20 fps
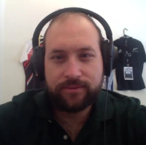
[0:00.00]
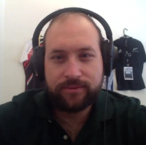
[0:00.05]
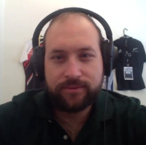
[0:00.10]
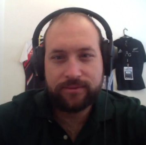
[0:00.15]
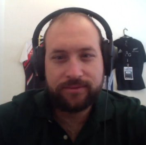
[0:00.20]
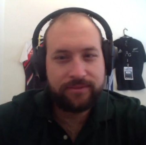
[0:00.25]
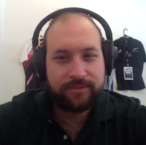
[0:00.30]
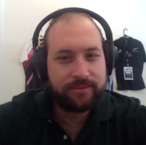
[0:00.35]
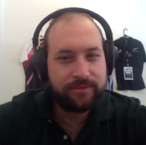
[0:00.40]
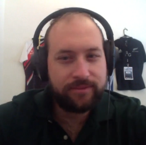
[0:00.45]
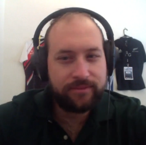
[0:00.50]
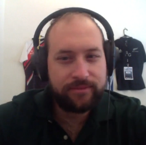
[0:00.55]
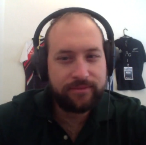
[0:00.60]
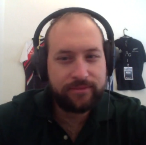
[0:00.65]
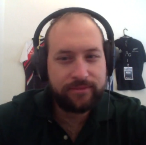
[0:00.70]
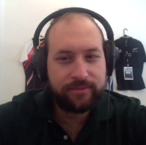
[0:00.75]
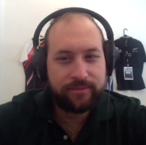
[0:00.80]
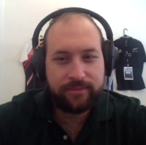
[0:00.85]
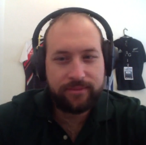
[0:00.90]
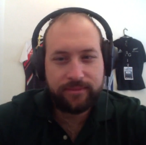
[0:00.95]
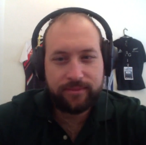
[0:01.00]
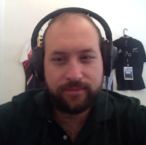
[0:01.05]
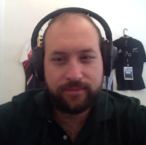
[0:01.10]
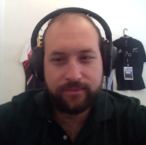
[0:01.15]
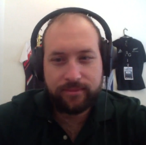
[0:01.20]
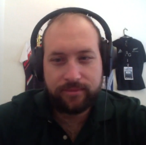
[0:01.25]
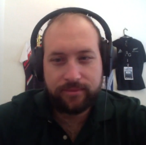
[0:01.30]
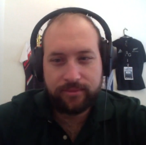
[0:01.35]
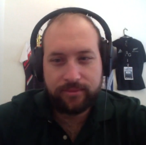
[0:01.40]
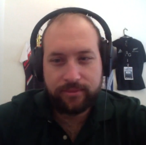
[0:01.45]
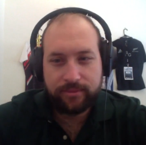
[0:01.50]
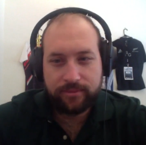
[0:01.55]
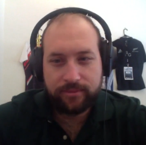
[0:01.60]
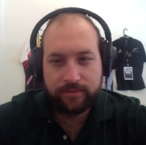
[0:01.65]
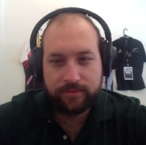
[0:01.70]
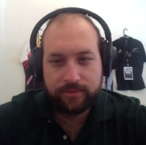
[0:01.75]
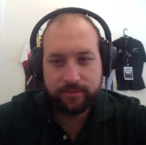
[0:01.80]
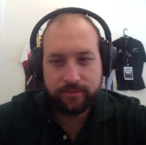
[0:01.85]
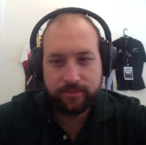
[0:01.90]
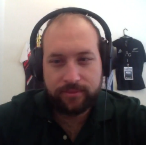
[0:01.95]

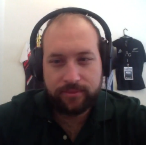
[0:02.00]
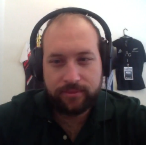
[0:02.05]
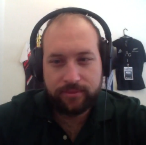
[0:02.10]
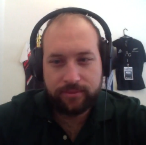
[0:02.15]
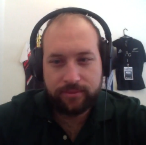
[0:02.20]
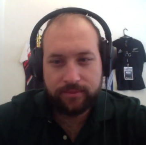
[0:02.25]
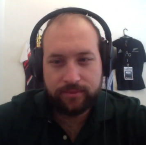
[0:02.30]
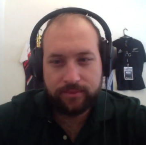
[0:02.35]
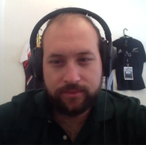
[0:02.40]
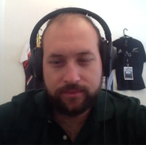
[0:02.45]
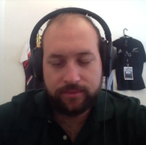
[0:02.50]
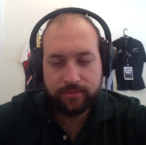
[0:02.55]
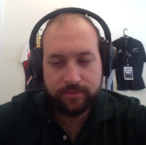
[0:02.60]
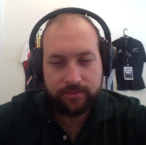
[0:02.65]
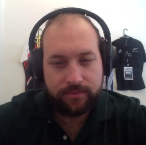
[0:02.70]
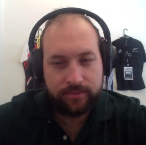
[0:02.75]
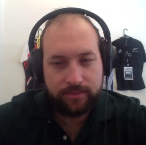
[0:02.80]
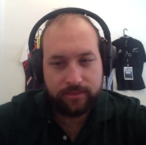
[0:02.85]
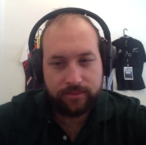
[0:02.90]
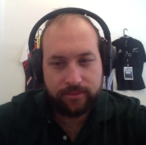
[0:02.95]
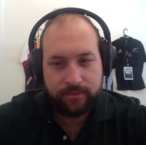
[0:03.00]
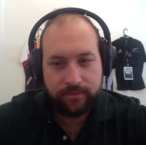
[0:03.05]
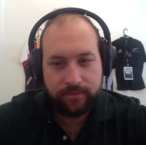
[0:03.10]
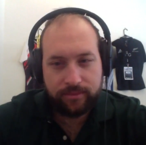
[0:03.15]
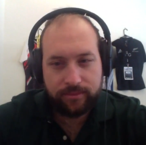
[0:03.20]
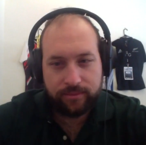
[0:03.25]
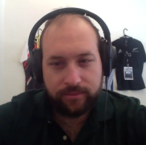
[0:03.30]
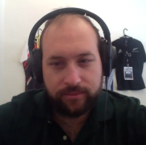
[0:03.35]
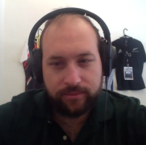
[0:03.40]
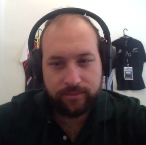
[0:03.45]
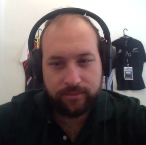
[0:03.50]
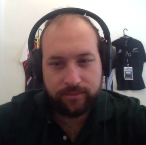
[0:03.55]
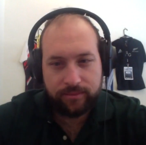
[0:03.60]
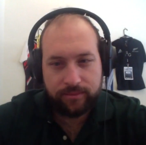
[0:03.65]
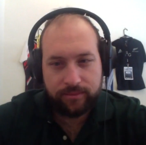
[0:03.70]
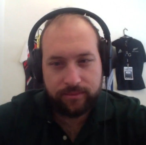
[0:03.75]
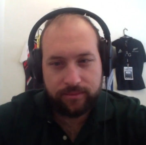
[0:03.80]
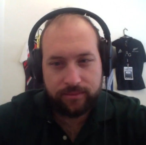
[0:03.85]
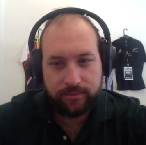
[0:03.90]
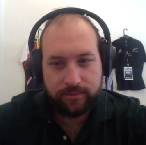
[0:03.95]

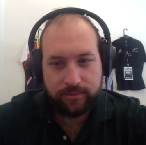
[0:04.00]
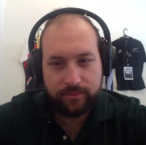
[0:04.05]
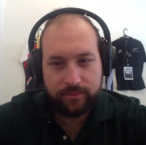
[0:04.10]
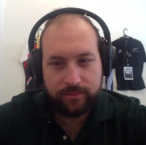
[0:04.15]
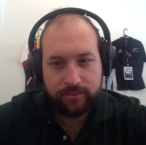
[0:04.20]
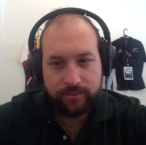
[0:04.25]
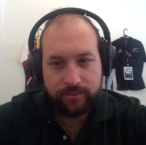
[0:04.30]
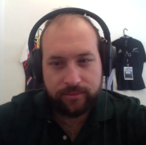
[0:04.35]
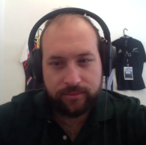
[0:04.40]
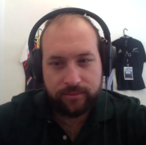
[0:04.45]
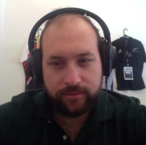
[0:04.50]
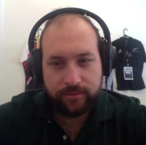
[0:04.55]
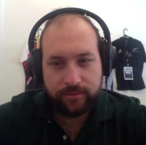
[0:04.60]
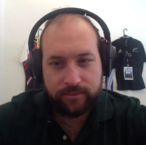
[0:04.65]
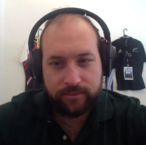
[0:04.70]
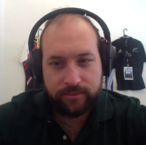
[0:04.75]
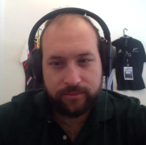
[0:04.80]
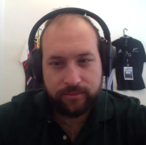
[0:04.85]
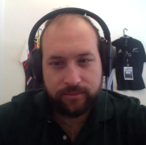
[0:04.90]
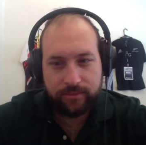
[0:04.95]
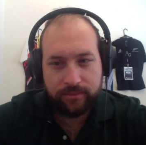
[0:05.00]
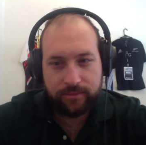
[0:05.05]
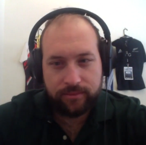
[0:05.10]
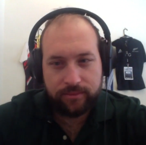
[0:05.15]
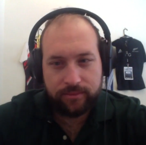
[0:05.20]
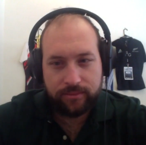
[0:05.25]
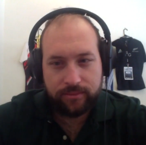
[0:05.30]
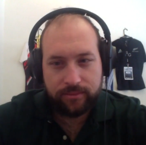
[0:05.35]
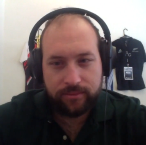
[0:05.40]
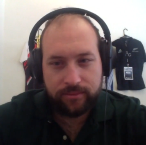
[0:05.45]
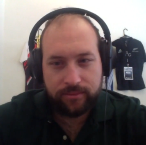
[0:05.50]
(silence)